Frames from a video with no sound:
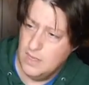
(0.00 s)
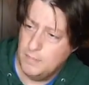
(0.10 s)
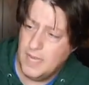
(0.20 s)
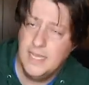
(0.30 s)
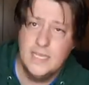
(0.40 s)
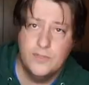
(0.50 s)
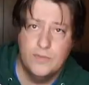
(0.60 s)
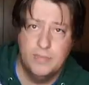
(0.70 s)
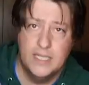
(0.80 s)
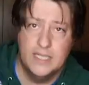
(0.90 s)
My guess
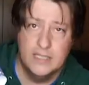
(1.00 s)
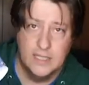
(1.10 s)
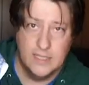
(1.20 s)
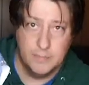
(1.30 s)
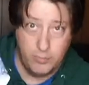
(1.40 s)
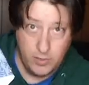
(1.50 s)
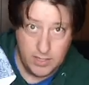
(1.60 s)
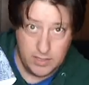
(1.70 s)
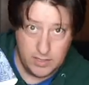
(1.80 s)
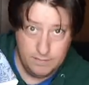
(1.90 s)
would be is that they
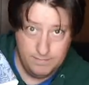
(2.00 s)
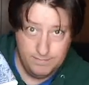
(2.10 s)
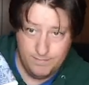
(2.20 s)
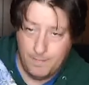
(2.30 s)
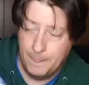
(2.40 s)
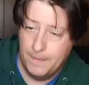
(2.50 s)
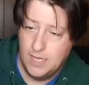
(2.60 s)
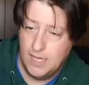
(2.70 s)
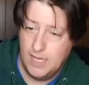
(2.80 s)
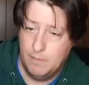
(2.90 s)
printed it
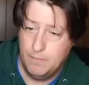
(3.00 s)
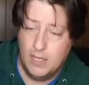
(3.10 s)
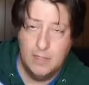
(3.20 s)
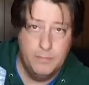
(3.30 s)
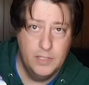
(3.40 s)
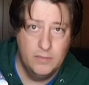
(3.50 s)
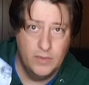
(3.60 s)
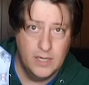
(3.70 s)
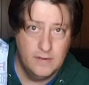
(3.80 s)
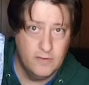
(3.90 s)
and probably put it
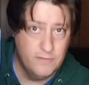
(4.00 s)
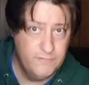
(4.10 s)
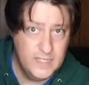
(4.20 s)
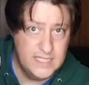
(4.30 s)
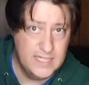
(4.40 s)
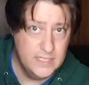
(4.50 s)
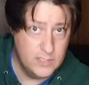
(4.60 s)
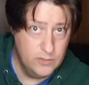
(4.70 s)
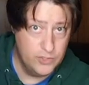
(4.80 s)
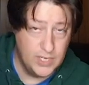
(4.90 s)
whatever fixing
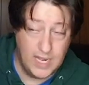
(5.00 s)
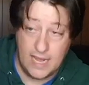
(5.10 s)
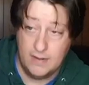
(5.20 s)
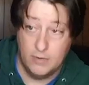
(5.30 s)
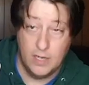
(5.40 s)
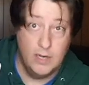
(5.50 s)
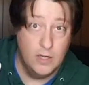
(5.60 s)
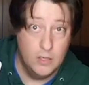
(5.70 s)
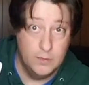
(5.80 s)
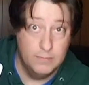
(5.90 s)
solution they have, or I
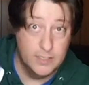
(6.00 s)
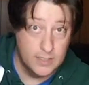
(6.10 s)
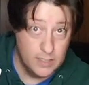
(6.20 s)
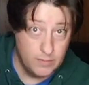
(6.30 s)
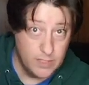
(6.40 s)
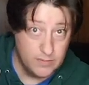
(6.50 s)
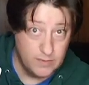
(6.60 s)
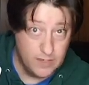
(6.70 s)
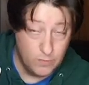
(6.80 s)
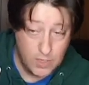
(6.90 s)
hope, because otherwise when
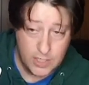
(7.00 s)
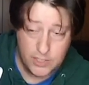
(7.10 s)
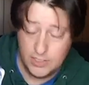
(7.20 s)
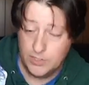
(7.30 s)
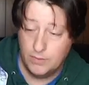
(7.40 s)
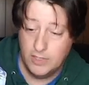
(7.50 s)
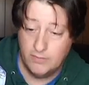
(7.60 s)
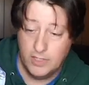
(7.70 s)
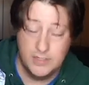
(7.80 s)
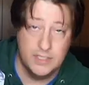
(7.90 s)
I wash this,
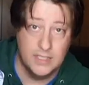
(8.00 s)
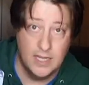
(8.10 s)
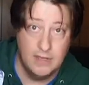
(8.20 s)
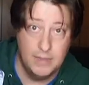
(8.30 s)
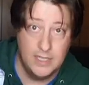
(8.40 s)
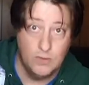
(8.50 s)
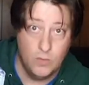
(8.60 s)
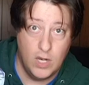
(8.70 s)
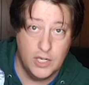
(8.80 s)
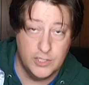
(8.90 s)
whatever else is going to be in the
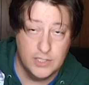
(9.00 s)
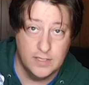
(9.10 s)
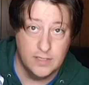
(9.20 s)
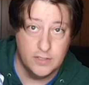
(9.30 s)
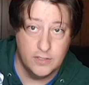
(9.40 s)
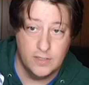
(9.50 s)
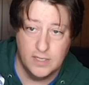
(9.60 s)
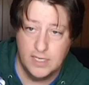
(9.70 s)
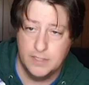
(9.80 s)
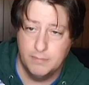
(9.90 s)
wash is going to turn a
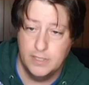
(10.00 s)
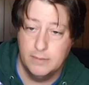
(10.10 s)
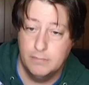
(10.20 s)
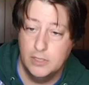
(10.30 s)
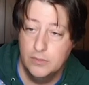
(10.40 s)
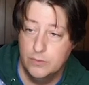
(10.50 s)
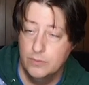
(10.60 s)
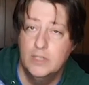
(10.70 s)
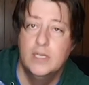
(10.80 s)
nice pretty blue.